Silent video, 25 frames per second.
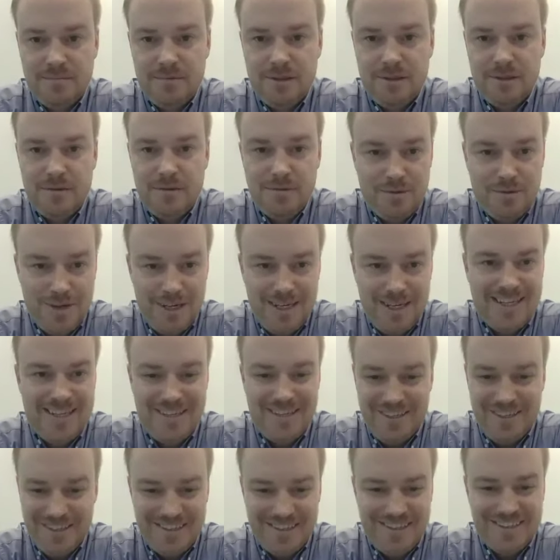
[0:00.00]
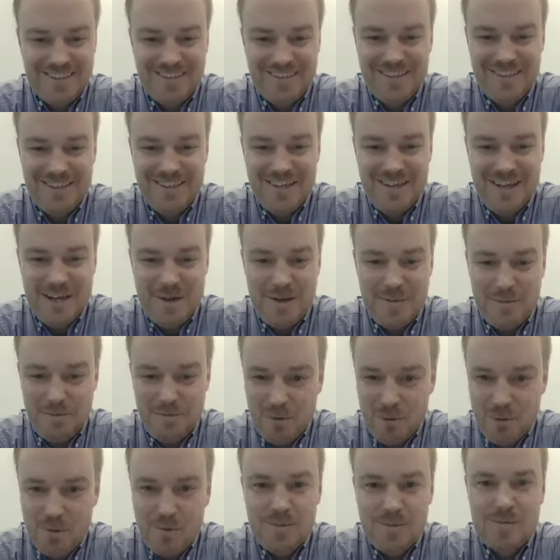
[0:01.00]
You really could. A
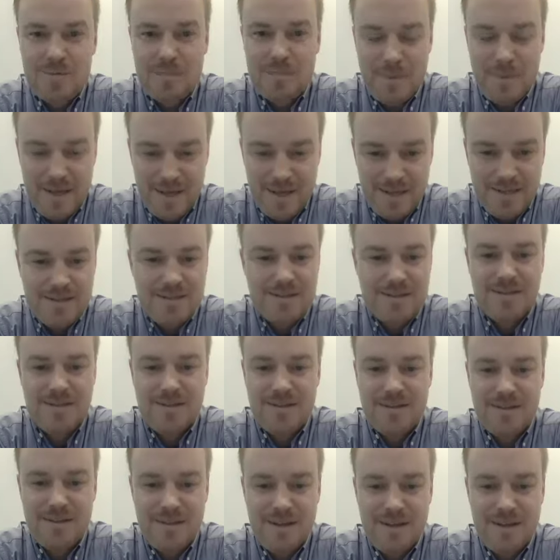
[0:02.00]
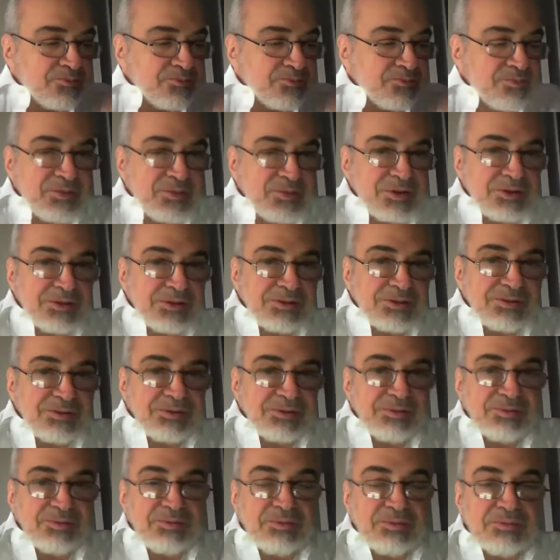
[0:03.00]
rules-based
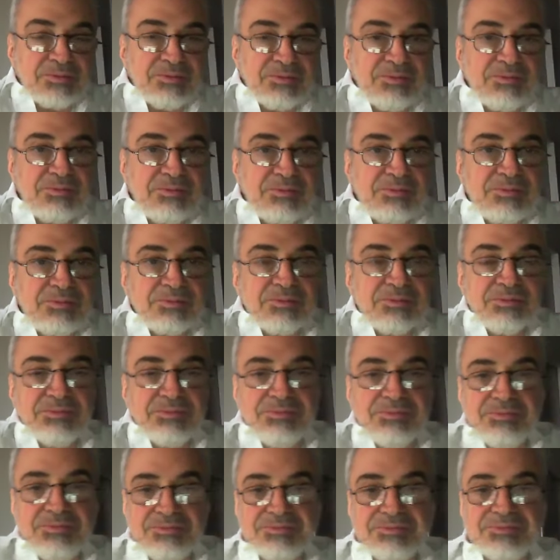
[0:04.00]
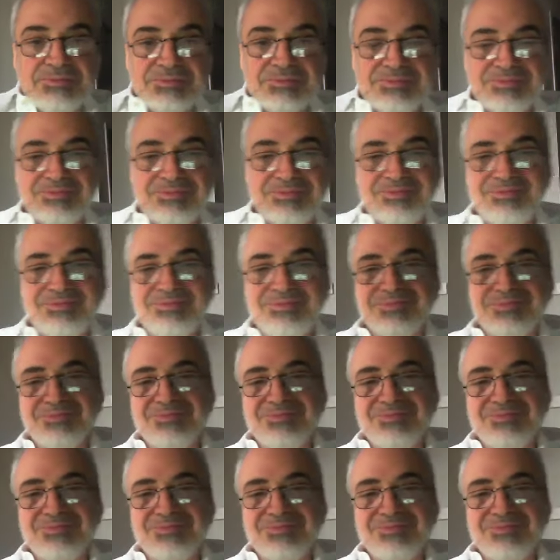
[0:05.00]
spreadsheet that will tell you, you have